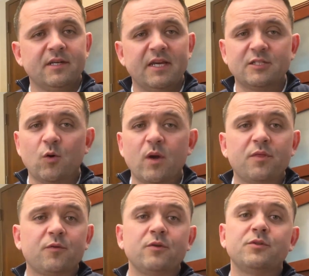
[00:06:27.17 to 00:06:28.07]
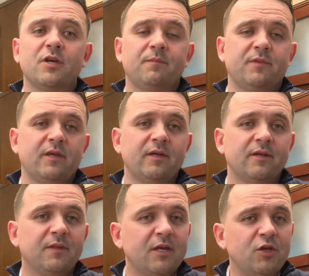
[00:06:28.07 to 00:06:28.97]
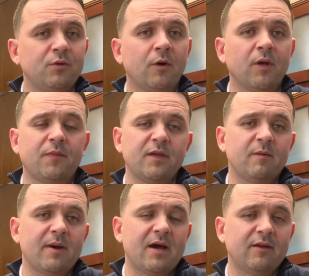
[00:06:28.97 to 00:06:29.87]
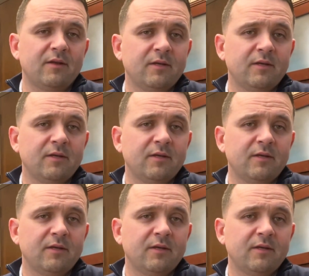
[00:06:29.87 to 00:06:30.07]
is going through something that you know nothing about.